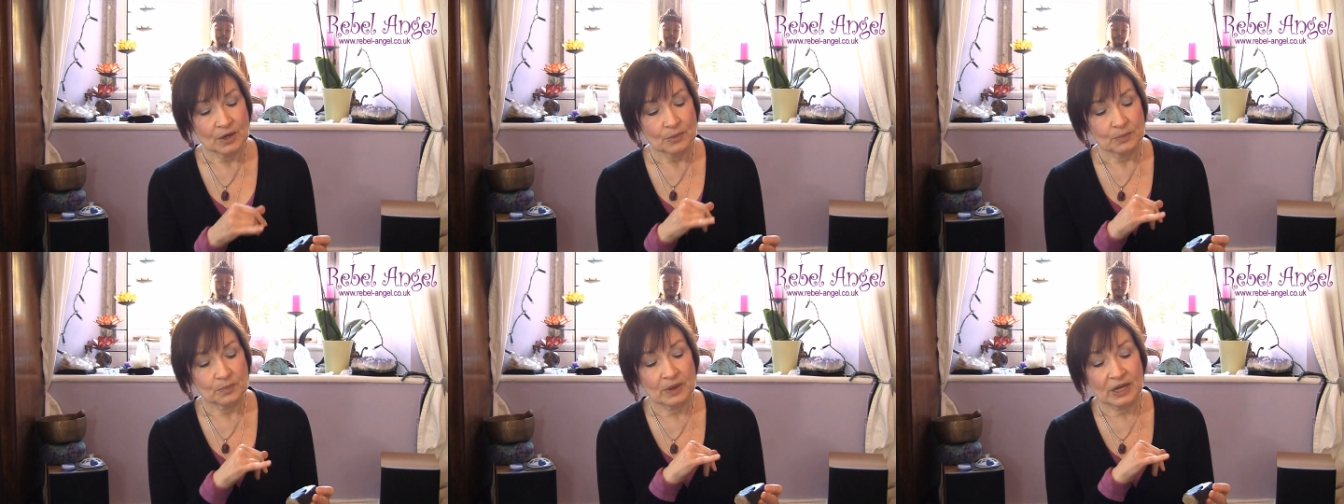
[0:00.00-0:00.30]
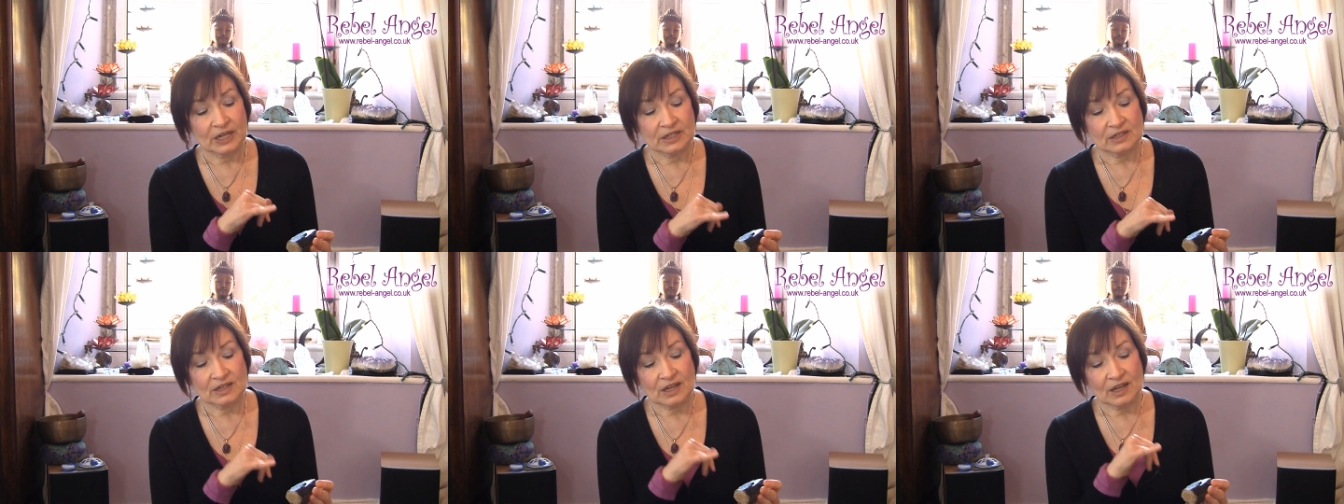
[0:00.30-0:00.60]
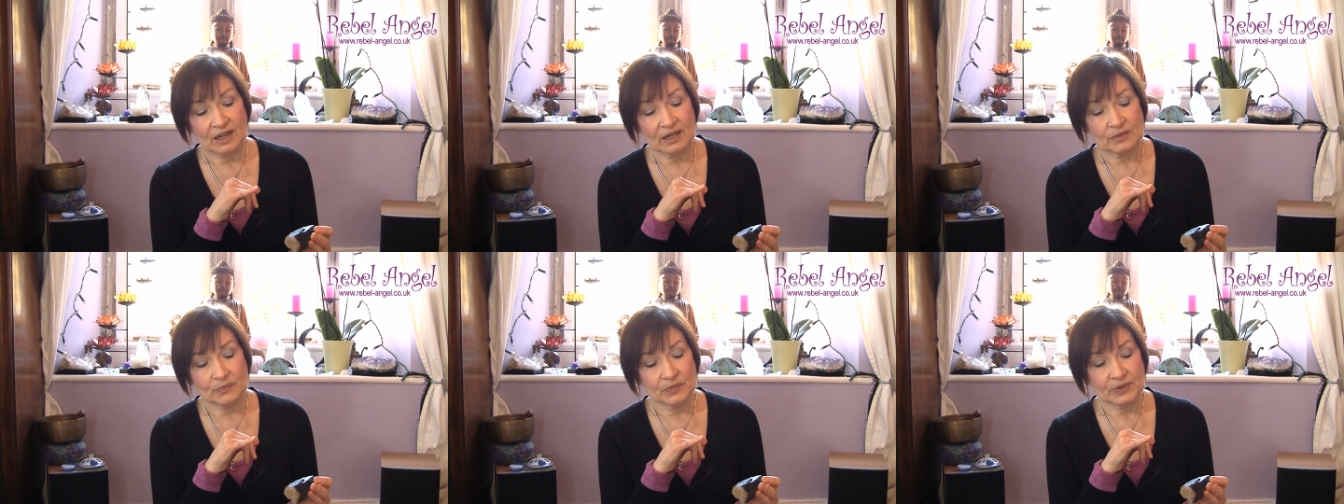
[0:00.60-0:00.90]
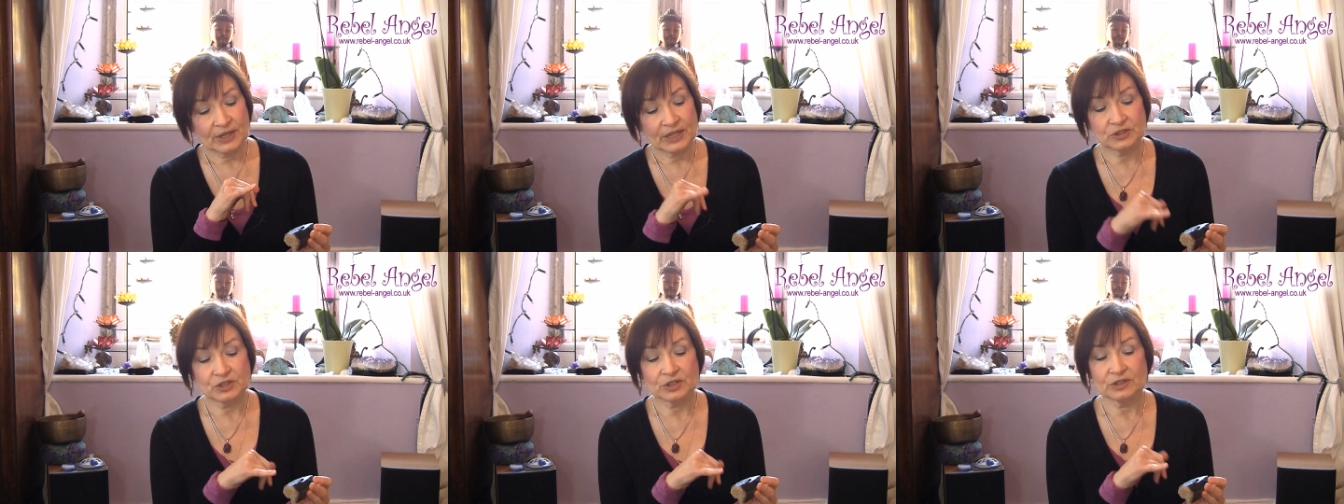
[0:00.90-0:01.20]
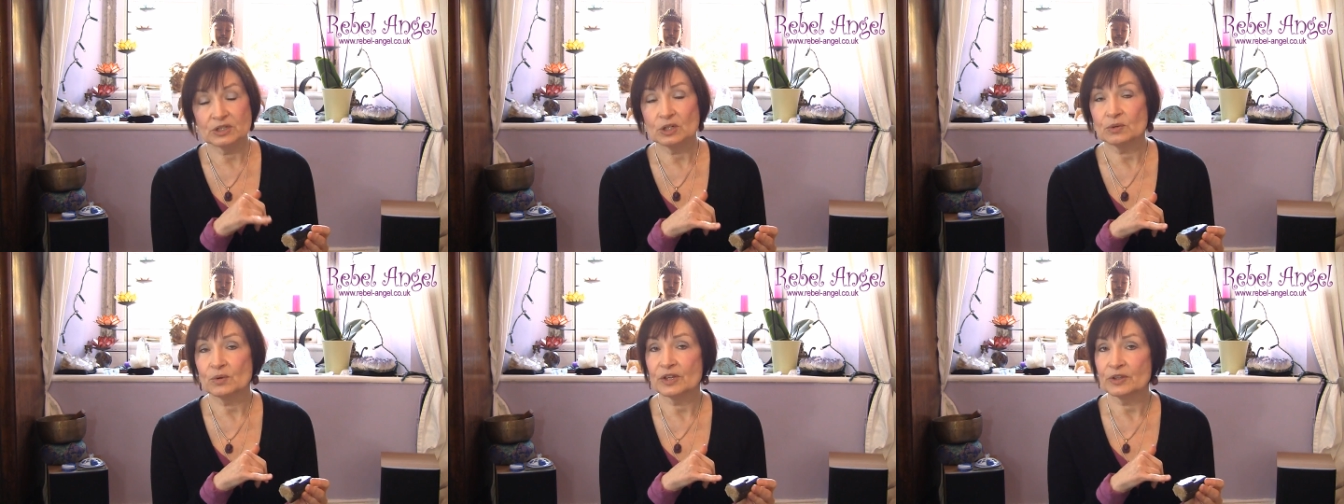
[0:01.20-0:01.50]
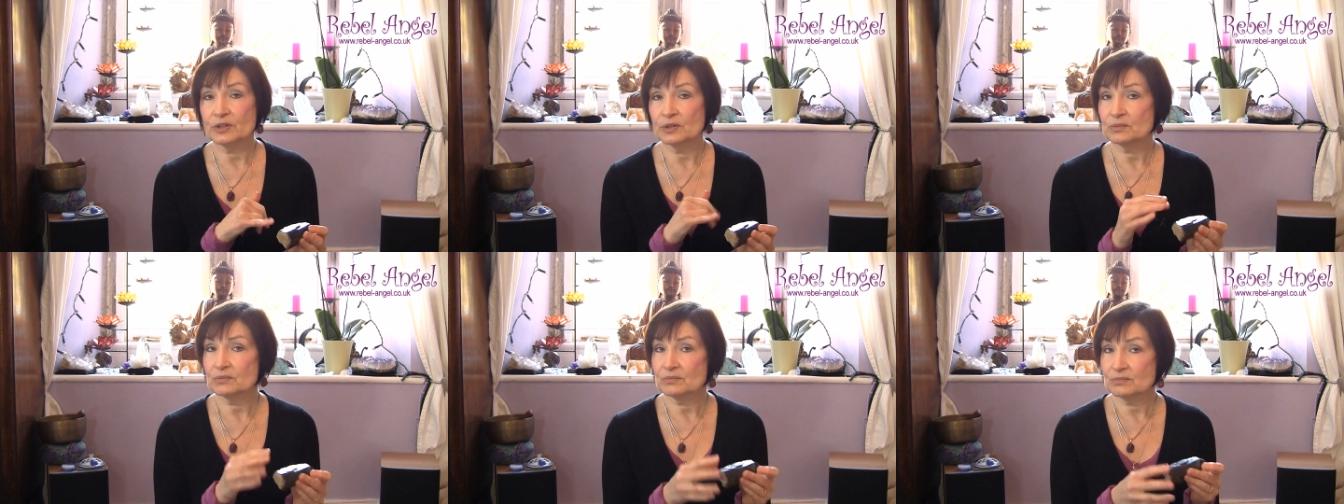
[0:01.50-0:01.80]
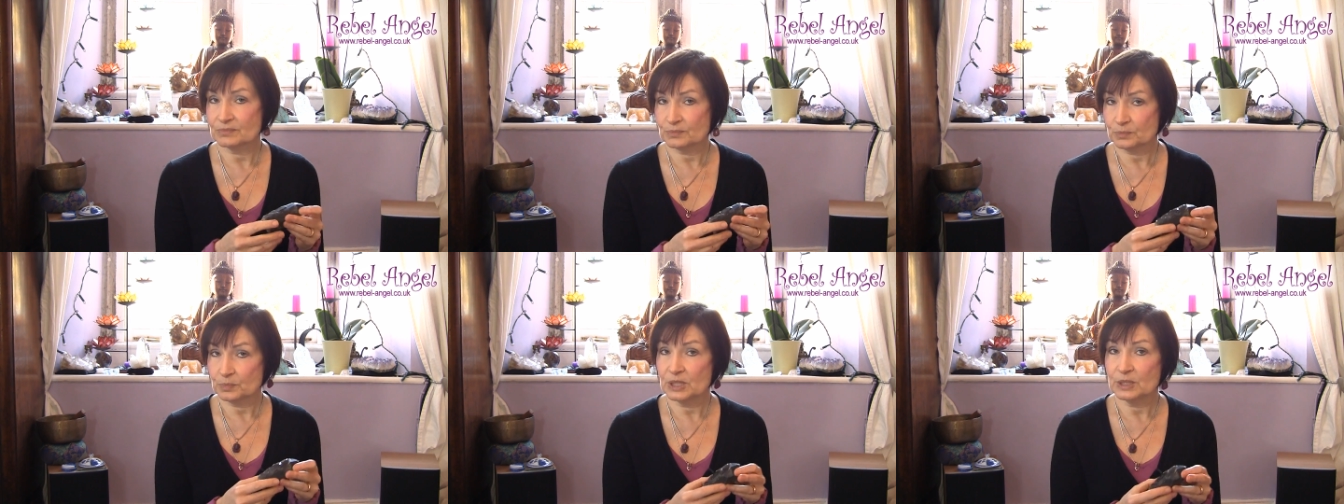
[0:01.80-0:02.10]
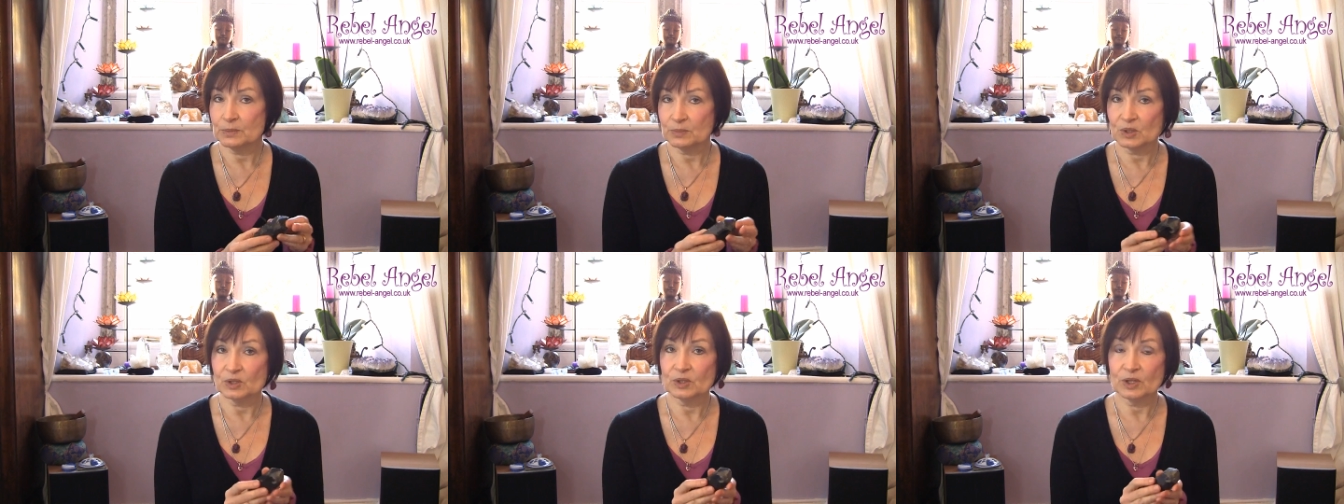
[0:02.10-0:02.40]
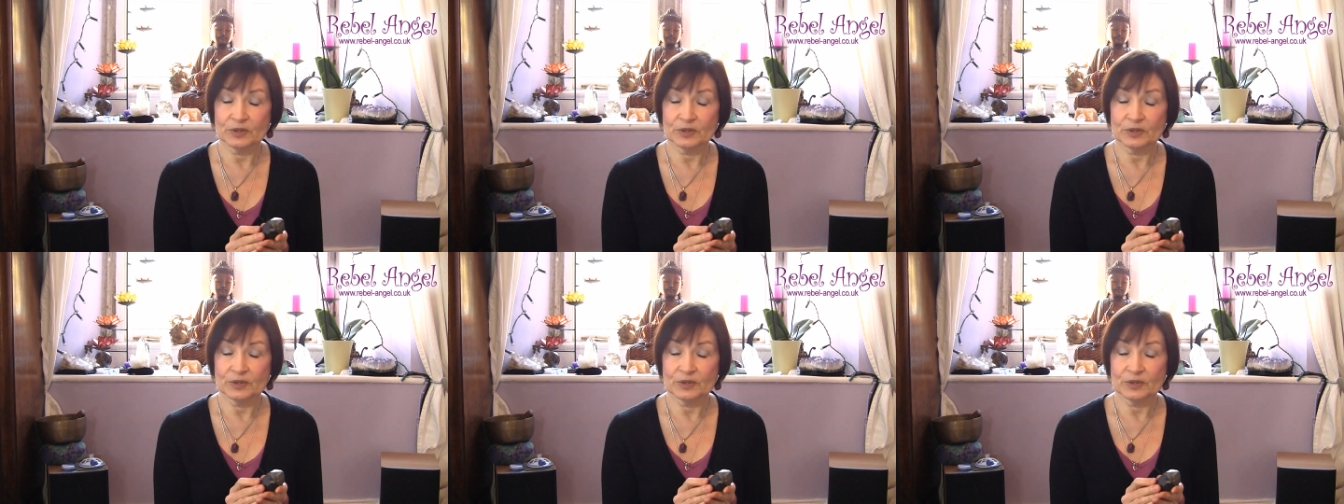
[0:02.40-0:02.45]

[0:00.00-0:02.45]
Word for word: But um, I do know other people,